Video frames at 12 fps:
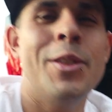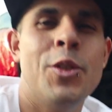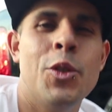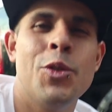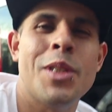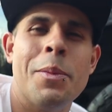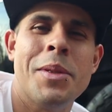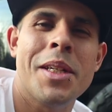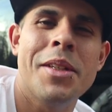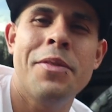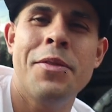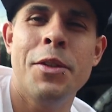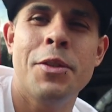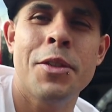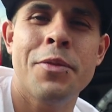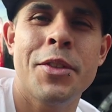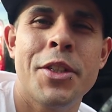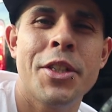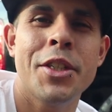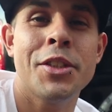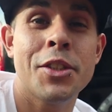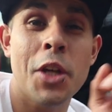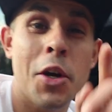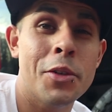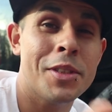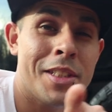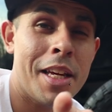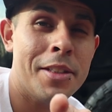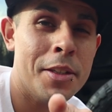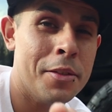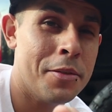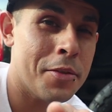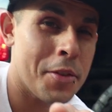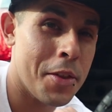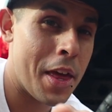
do something in the future for sure. So stay tuned for